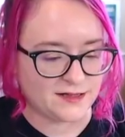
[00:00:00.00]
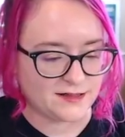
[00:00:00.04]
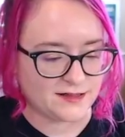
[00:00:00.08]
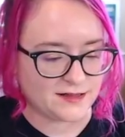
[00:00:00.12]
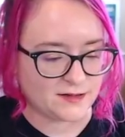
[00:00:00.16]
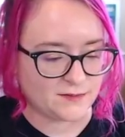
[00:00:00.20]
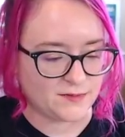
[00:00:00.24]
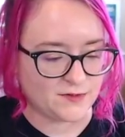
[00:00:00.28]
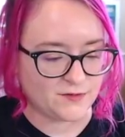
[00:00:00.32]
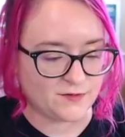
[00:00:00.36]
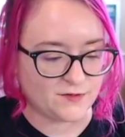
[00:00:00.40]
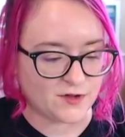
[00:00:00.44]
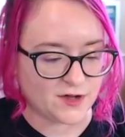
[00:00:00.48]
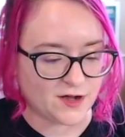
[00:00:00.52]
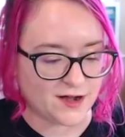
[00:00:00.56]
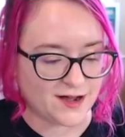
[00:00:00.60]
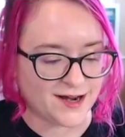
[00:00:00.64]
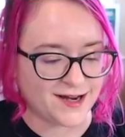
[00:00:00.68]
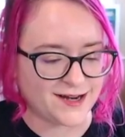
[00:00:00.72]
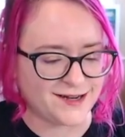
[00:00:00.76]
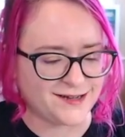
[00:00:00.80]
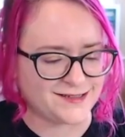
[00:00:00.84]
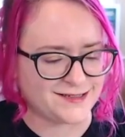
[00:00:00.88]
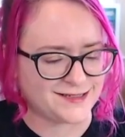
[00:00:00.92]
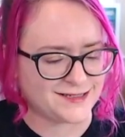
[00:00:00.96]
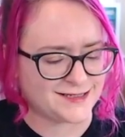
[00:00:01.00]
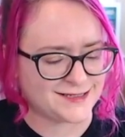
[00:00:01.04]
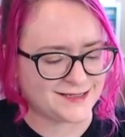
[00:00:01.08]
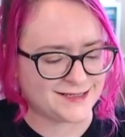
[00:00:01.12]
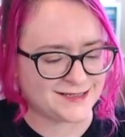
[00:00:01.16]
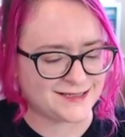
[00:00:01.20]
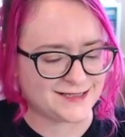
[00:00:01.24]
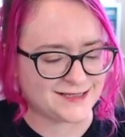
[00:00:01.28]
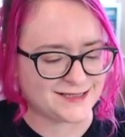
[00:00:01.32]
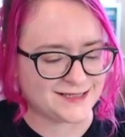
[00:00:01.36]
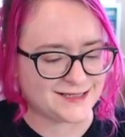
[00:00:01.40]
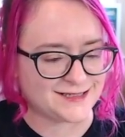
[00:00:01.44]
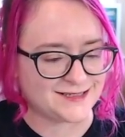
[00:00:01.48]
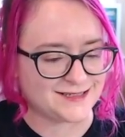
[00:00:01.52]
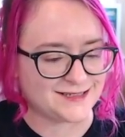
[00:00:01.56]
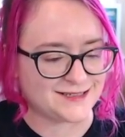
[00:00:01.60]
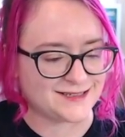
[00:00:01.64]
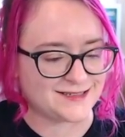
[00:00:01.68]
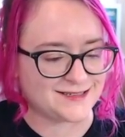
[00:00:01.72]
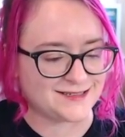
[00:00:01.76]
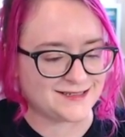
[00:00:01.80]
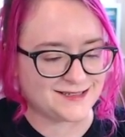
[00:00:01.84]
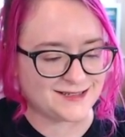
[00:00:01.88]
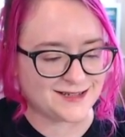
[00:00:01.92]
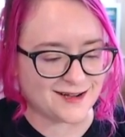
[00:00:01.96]
Then we've got
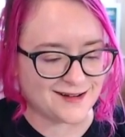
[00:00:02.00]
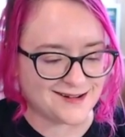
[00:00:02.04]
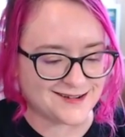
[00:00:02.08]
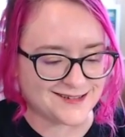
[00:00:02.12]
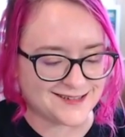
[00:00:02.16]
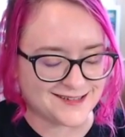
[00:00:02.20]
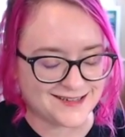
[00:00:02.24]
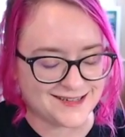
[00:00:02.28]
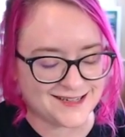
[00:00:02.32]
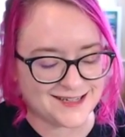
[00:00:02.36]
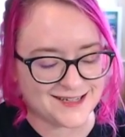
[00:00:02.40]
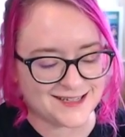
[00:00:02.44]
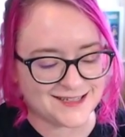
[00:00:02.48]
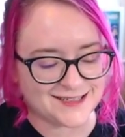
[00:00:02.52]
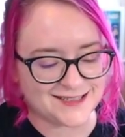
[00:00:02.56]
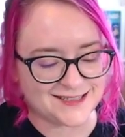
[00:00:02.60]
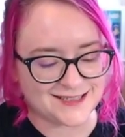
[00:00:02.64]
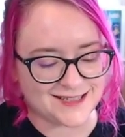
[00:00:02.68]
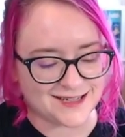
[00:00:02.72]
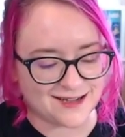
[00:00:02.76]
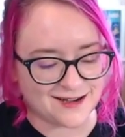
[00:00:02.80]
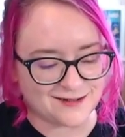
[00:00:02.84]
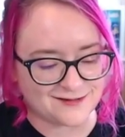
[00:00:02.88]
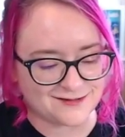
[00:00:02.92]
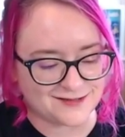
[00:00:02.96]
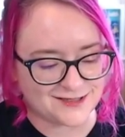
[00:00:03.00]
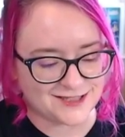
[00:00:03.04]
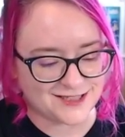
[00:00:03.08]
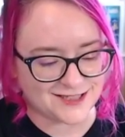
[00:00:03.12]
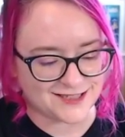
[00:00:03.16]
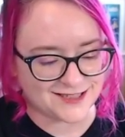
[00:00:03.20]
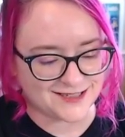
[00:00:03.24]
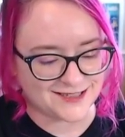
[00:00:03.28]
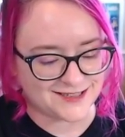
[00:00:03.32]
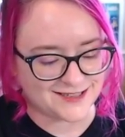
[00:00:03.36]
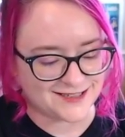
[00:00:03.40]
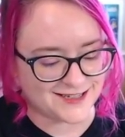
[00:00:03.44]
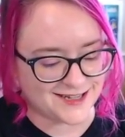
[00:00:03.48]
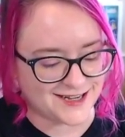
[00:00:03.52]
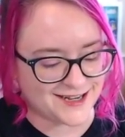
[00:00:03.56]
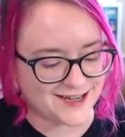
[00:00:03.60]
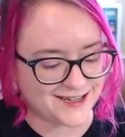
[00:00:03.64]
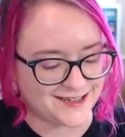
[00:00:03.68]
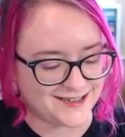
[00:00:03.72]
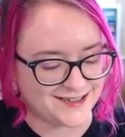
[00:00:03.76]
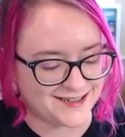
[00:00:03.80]
Stonejourner.